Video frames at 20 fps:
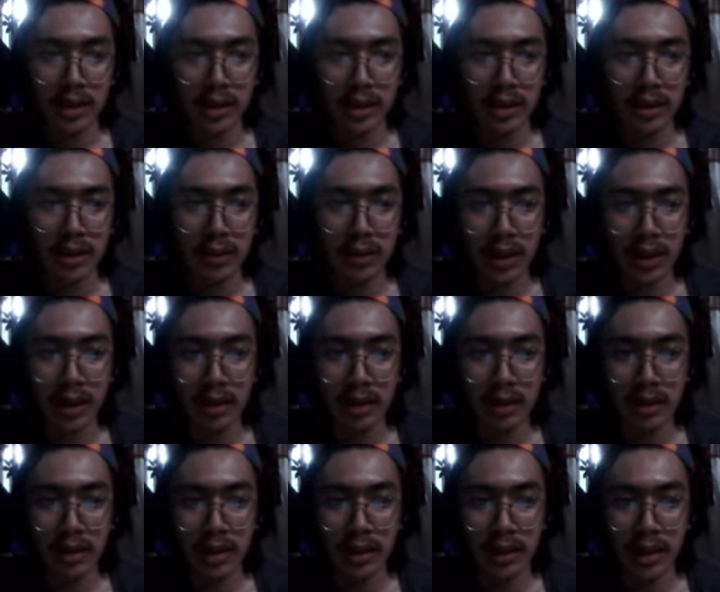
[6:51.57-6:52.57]
Qn
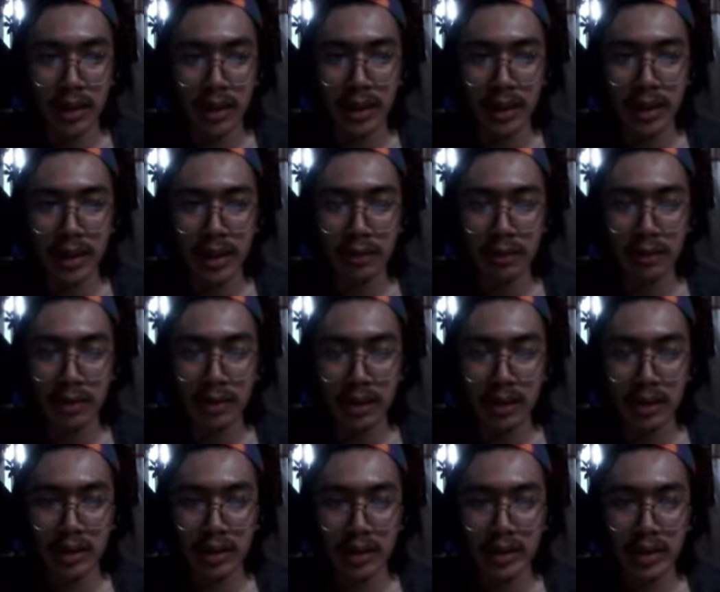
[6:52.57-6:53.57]
and output
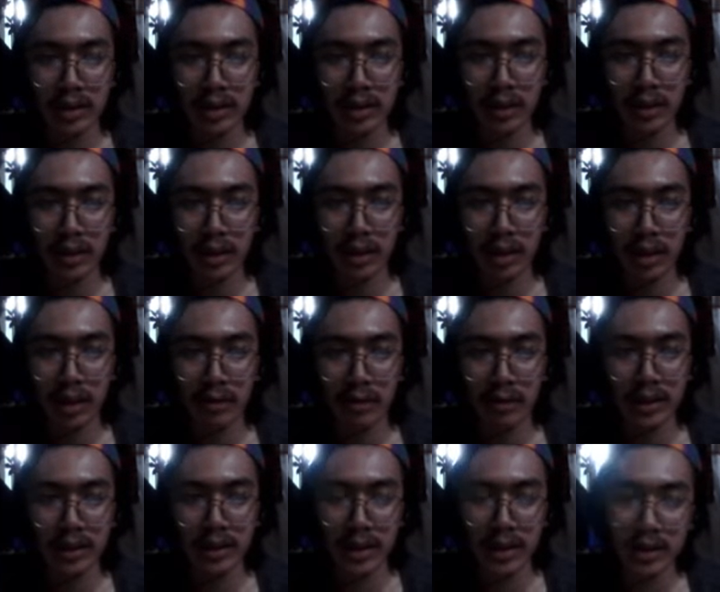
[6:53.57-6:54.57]
it on our
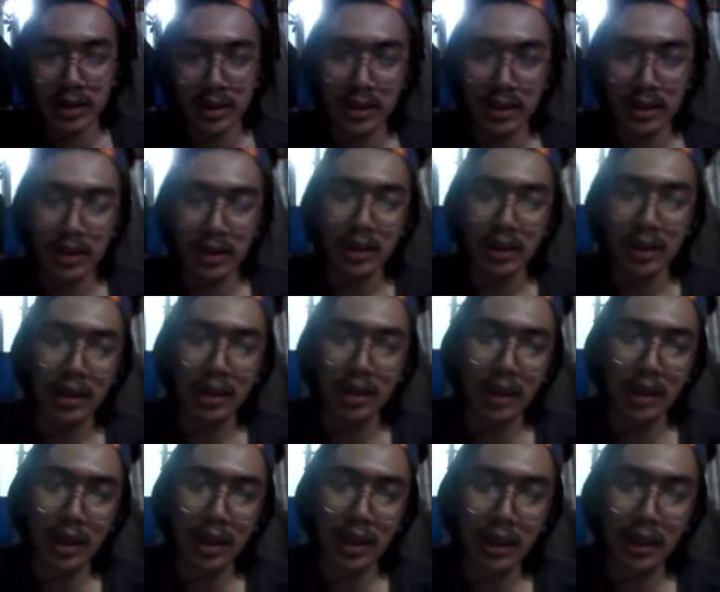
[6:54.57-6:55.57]
next
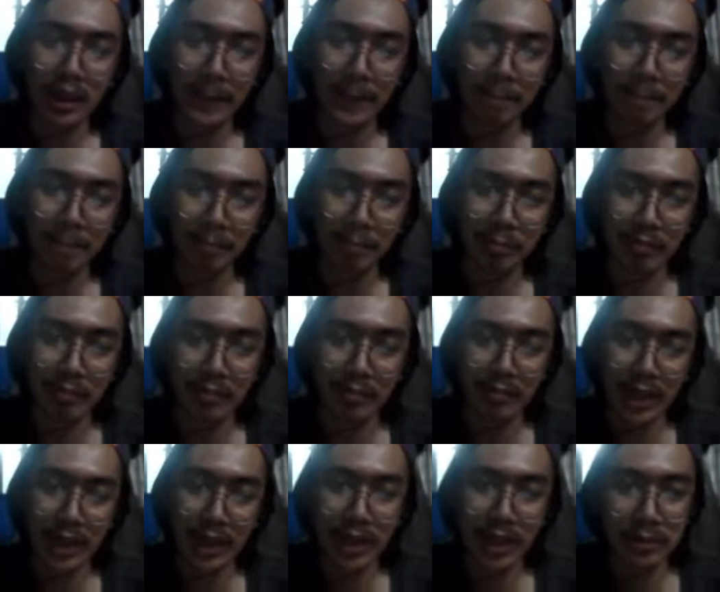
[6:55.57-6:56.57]

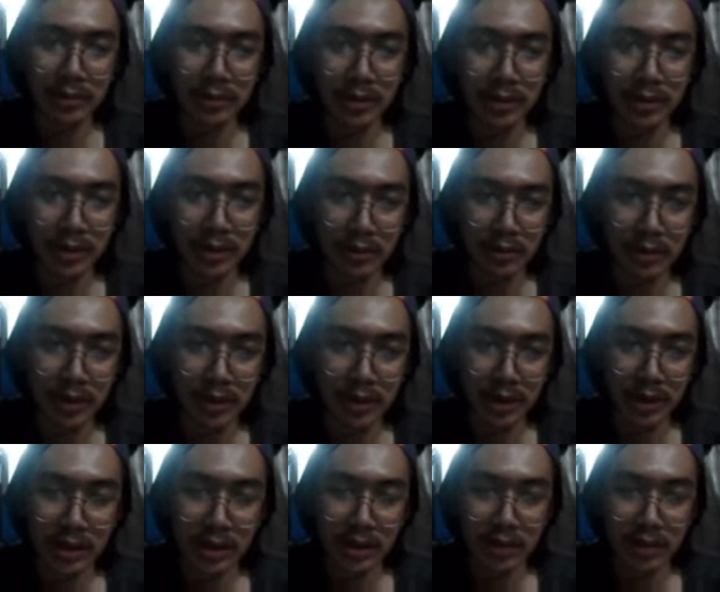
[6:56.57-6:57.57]
output, so which
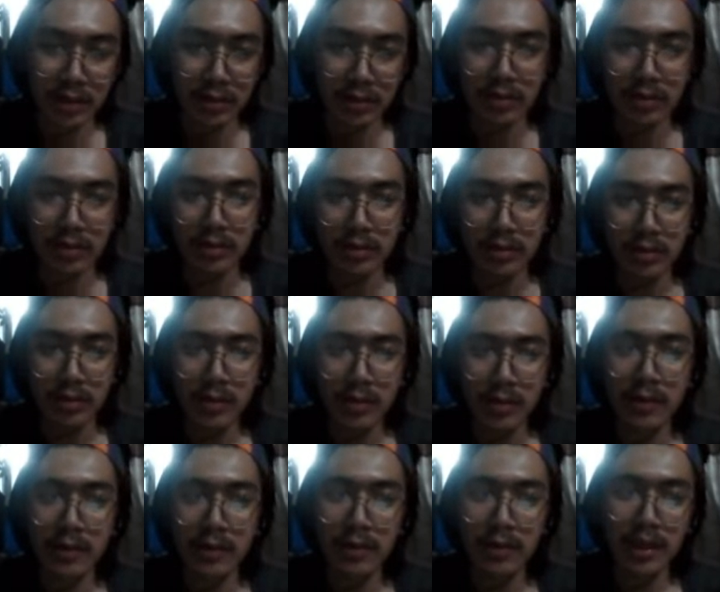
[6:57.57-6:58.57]
is
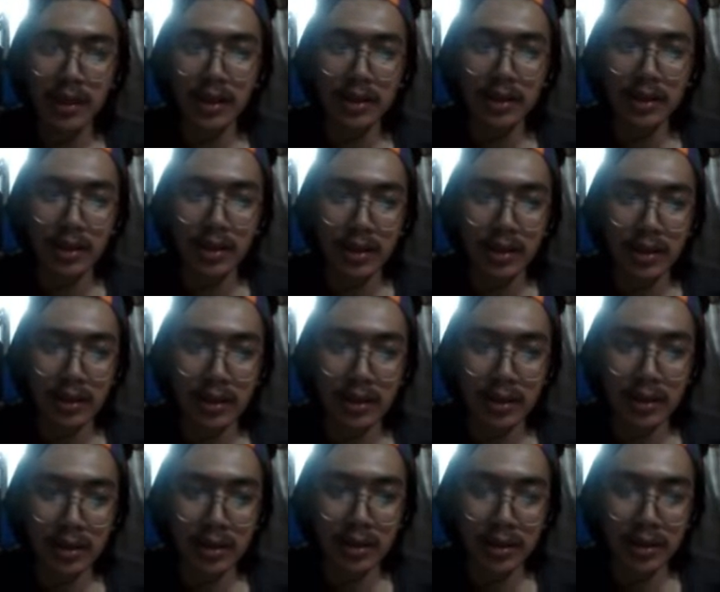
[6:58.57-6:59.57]
1.
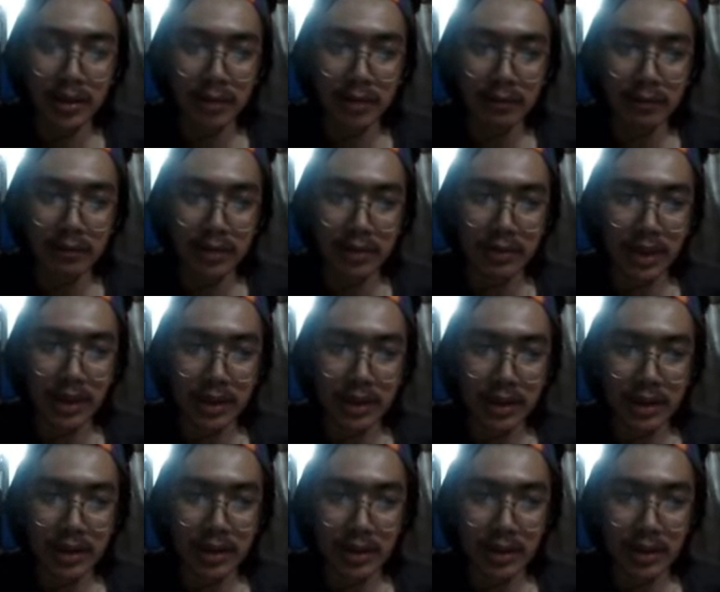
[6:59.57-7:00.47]
So if toggle